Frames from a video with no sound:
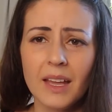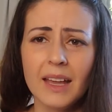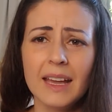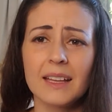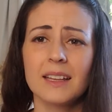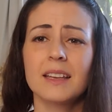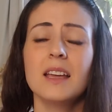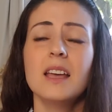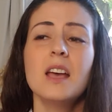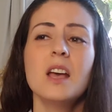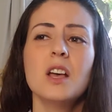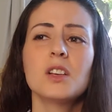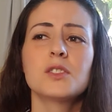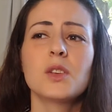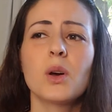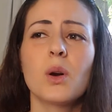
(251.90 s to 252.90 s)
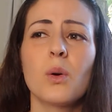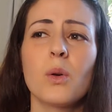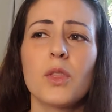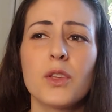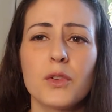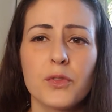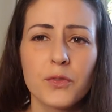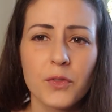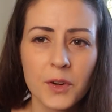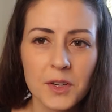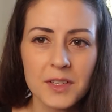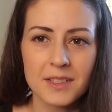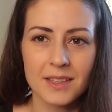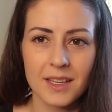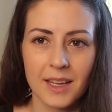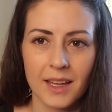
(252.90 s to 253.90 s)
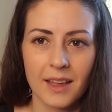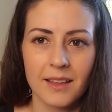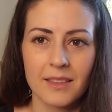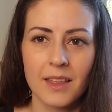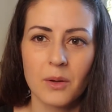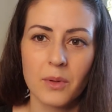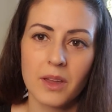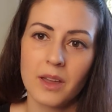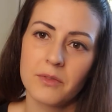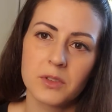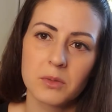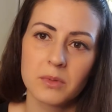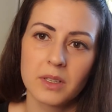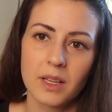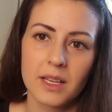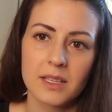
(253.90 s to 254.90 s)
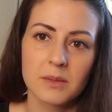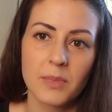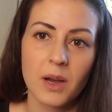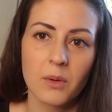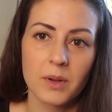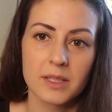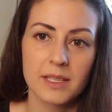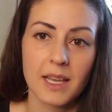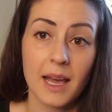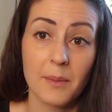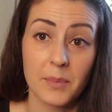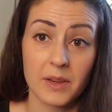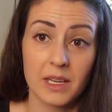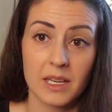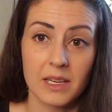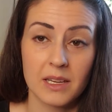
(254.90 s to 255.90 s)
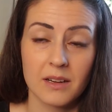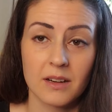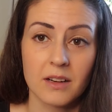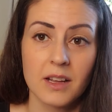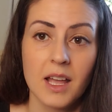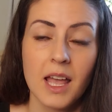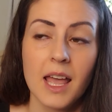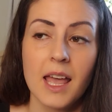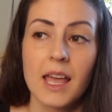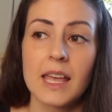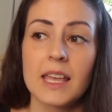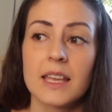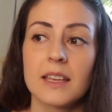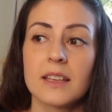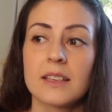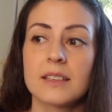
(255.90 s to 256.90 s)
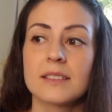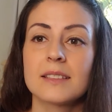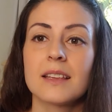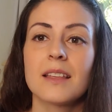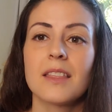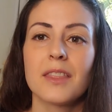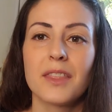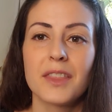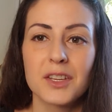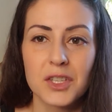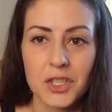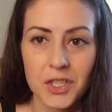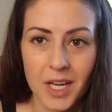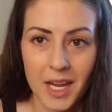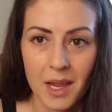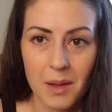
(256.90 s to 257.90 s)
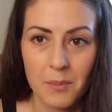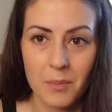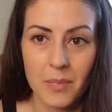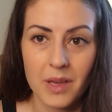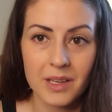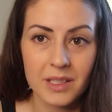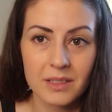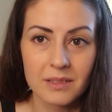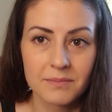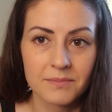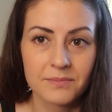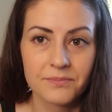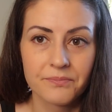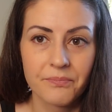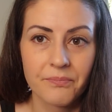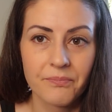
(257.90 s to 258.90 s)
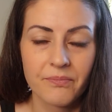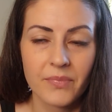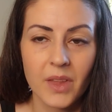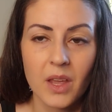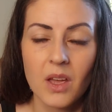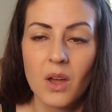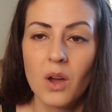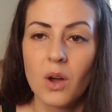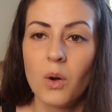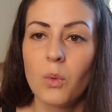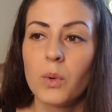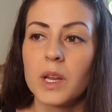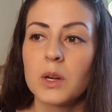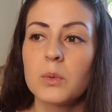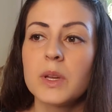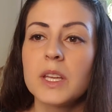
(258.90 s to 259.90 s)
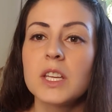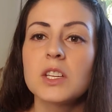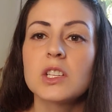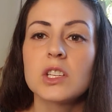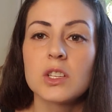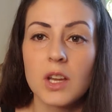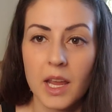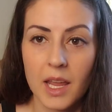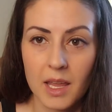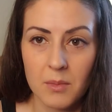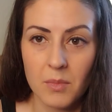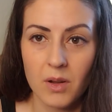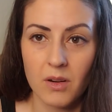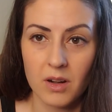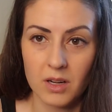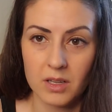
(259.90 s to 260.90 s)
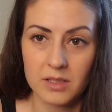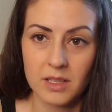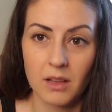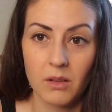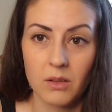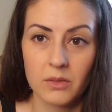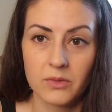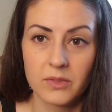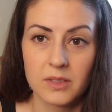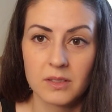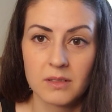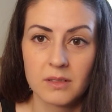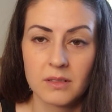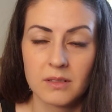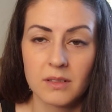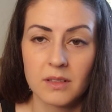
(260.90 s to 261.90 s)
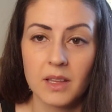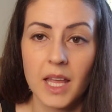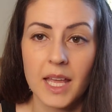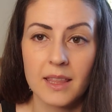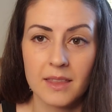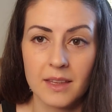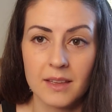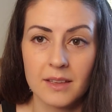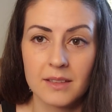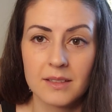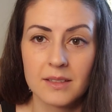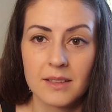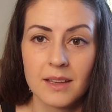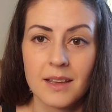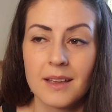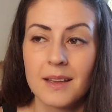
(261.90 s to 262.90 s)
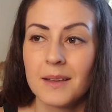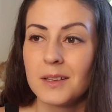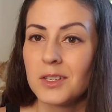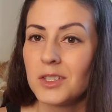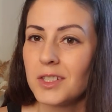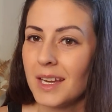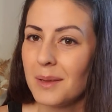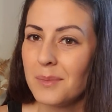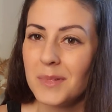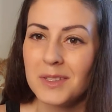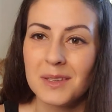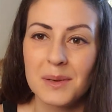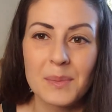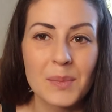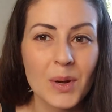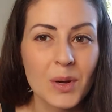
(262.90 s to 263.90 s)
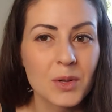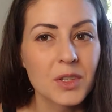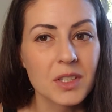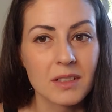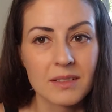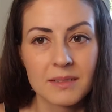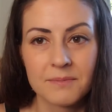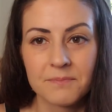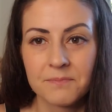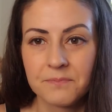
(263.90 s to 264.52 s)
And so the first thing that we have to realize about what's happening here is the shame bit. When we shame ourselves like this, shame is an emotion.